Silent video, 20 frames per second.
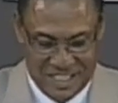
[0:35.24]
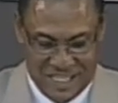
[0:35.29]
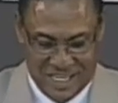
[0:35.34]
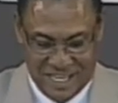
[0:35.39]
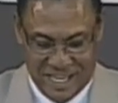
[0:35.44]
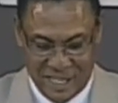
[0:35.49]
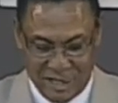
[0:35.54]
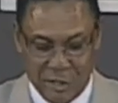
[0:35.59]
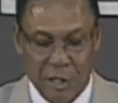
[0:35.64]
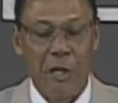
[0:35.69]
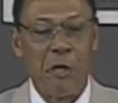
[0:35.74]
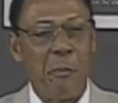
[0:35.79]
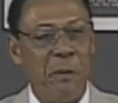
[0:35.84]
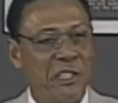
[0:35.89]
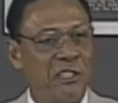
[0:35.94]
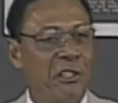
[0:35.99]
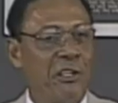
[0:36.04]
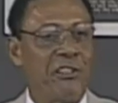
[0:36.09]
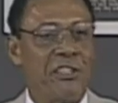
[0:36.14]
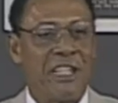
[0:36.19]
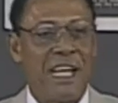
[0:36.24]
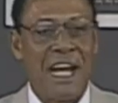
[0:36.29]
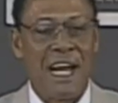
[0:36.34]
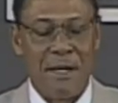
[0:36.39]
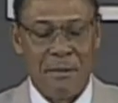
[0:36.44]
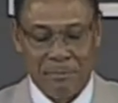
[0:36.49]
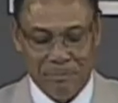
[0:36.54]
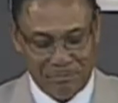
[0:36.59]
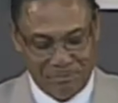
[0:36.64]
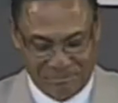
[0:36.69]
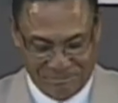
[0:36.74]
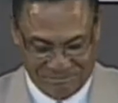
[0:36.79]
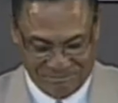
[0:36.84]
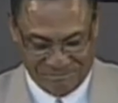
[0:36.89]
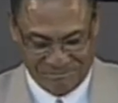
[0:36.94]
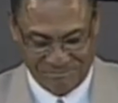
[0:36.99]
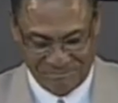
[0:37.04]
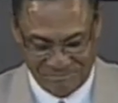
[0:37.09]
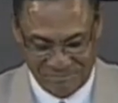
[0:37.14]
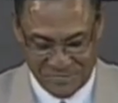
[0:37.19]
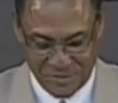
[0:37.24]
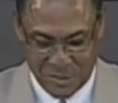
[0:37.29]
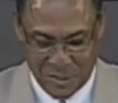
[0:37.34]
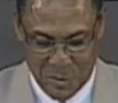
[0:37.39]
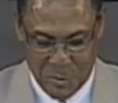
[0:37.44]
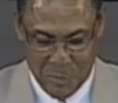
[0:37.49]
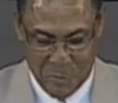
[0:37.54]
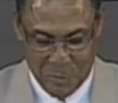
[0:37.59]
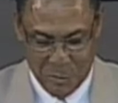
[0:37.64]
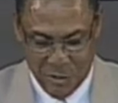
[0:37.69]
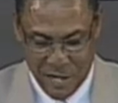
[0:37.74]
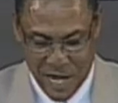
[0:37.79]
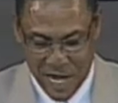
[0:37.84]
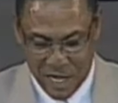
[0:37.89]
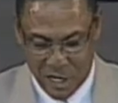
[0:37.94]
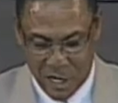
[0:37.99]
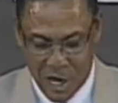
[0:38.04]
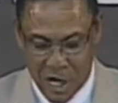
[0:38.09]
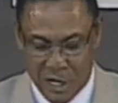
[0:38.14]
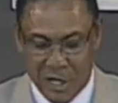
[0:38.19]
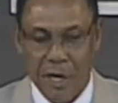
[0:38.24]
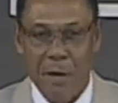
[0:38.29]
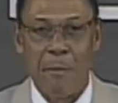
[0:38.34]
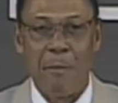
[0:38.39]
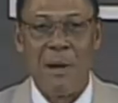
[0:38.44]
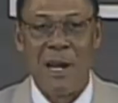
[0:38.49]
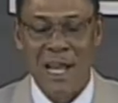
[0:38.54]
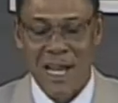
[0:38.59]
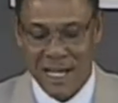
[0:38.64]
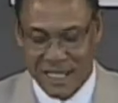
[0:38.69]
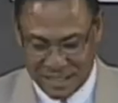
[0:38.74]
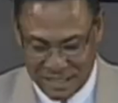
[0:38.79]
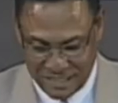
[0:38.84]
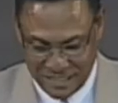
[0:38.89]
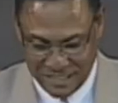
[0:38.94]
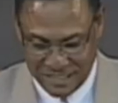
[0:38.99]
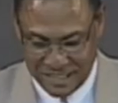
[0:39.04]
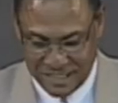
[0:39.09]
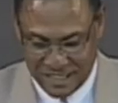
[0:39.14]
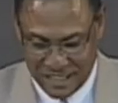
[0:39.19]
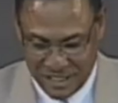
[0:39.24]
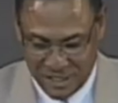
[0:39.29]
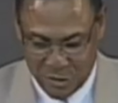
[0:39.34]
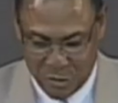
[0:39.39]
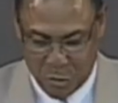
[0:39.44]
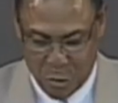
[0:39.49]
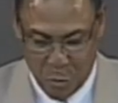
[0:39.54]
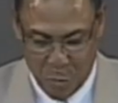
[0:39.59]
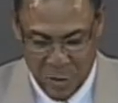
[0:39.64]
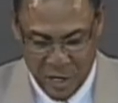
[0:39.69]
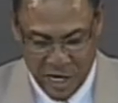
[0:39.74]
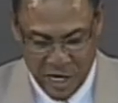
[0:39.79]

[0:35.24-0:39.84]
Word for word: It took me some time, but I'm lucky and blessed to be